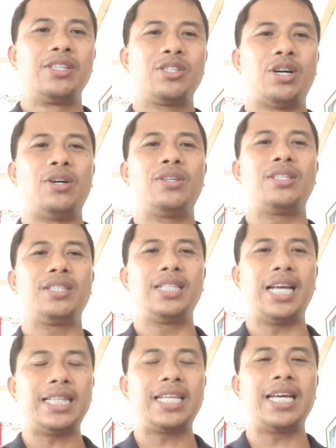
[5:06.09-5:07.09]
So
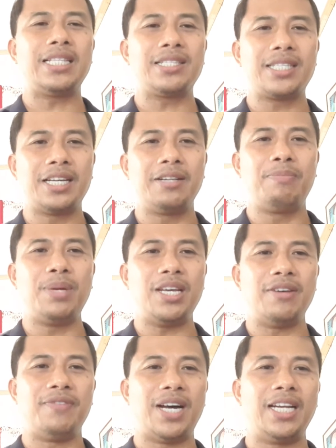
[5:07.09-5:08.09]
that can still
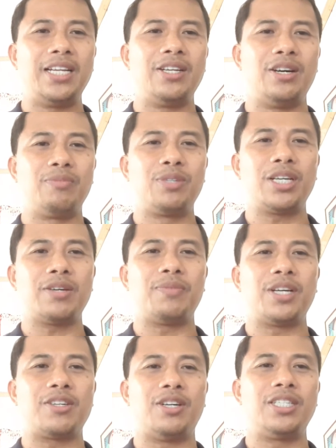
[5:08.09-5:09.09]
be a valid object
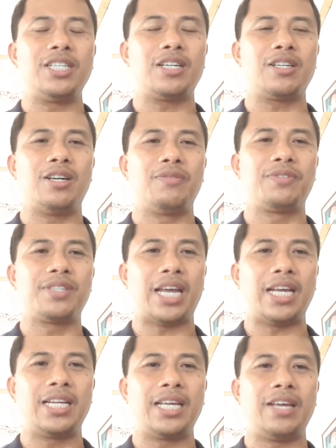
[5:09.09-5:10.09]
of the contract of
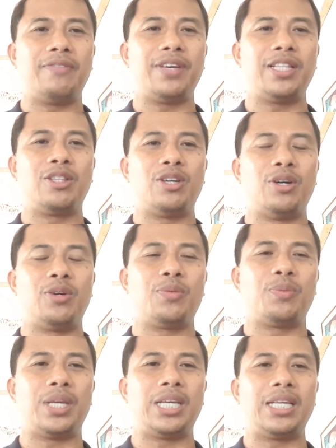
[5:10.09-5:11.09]
sale, even
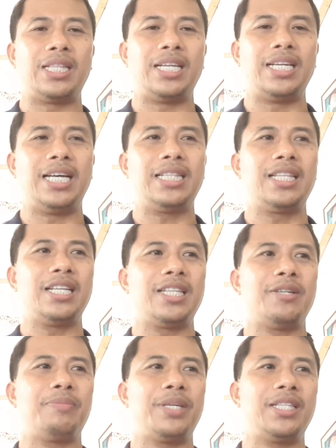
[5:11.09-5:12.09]
though we did not
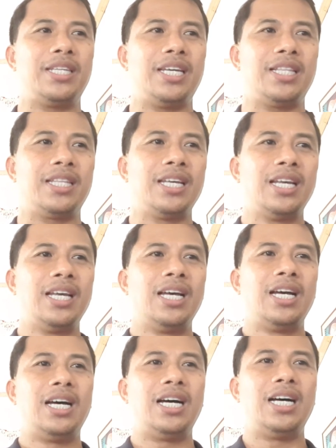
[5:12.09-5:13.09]
determine yet
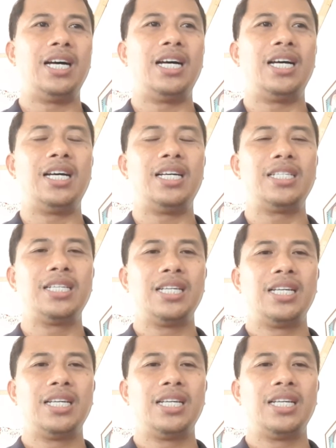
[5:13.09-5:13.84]
uh,